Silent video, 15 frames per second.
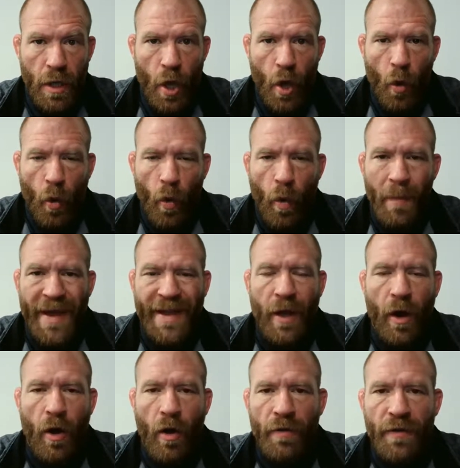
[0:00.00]
will make
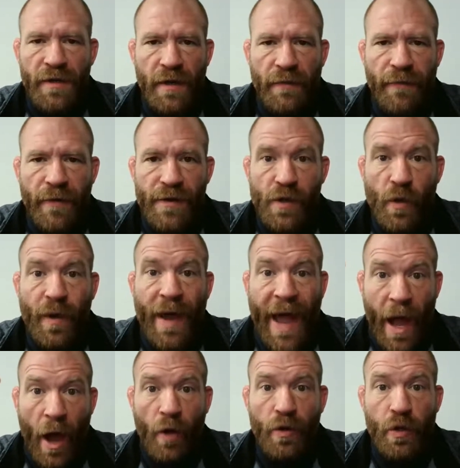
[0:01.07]
all the difference on
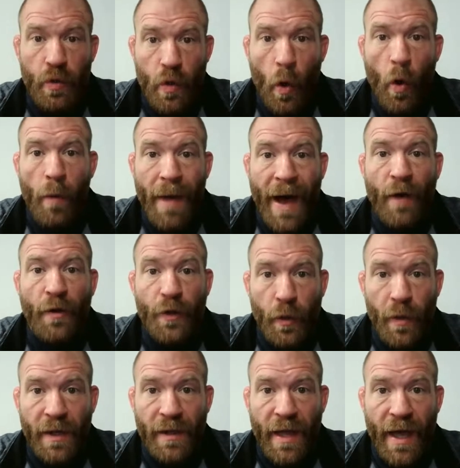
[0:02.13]
how you go about
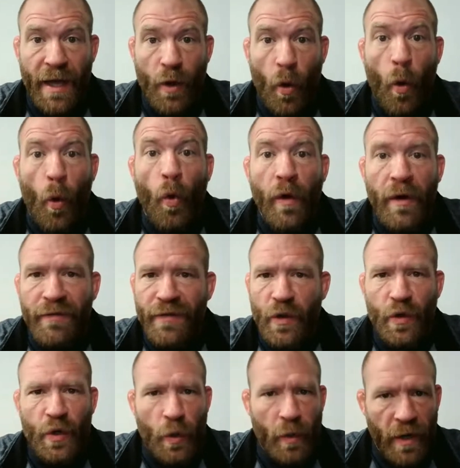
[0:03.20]
doing that or if you
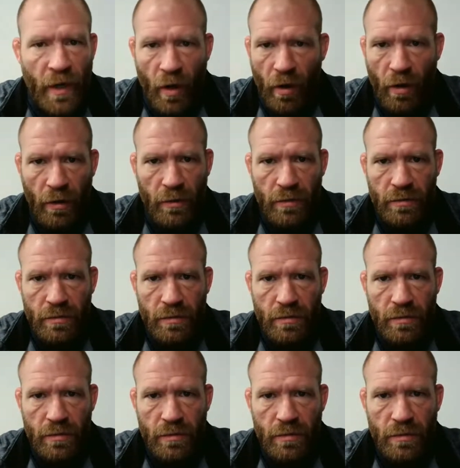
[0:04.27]
do it at all.
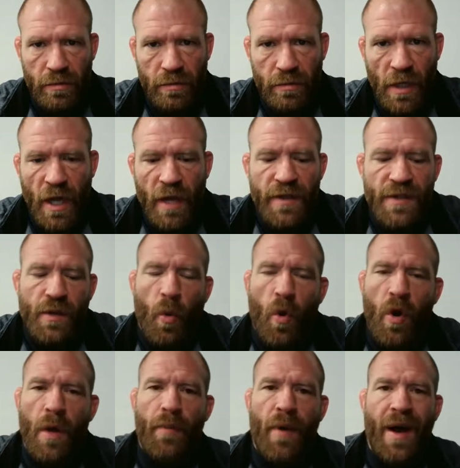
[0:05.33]
This is the
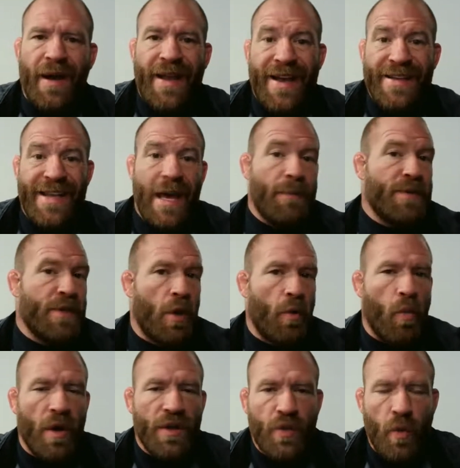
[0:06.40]
Warrior Podcast, episode
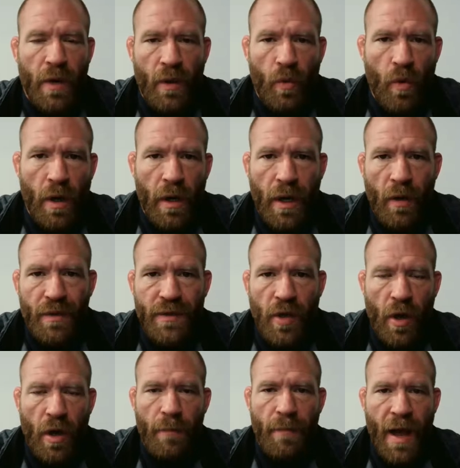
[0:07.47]
121, and I want to
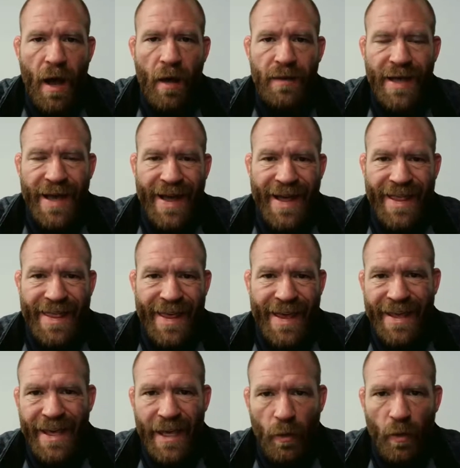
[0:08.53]
talk about
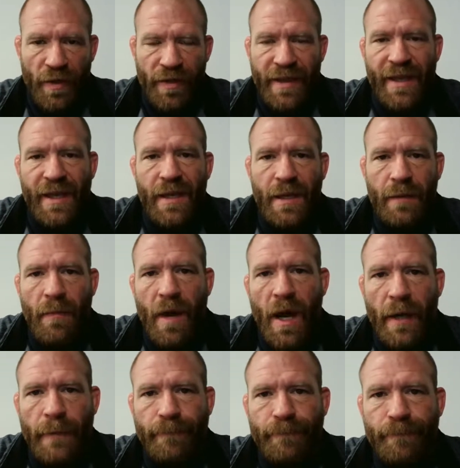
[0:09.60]
thinking with the end in
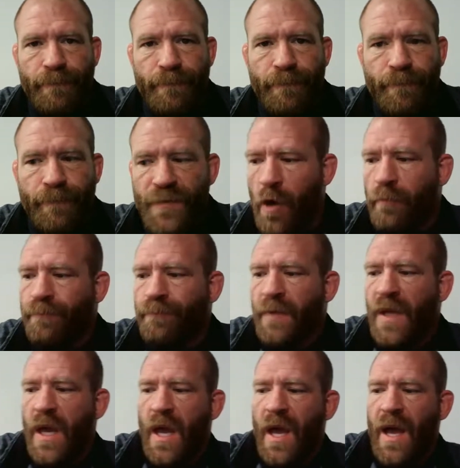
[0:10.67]
mind. So,
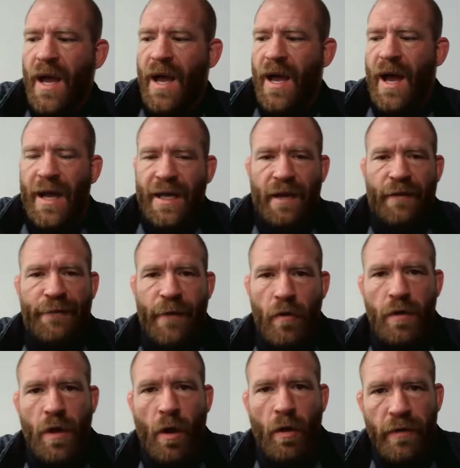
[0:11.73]
I get a phone
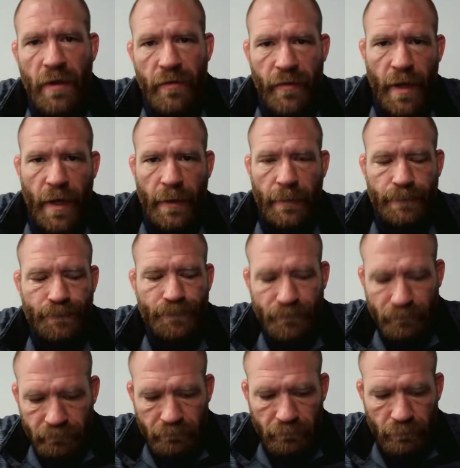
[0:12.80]
call the other day,
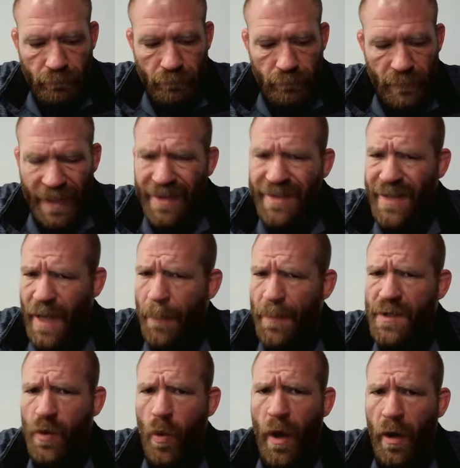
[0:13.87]
and this
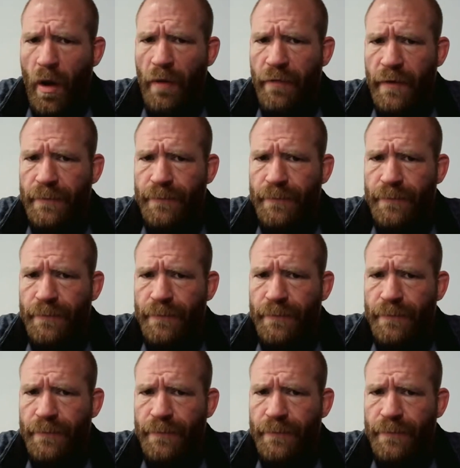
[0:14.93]
happens quite often.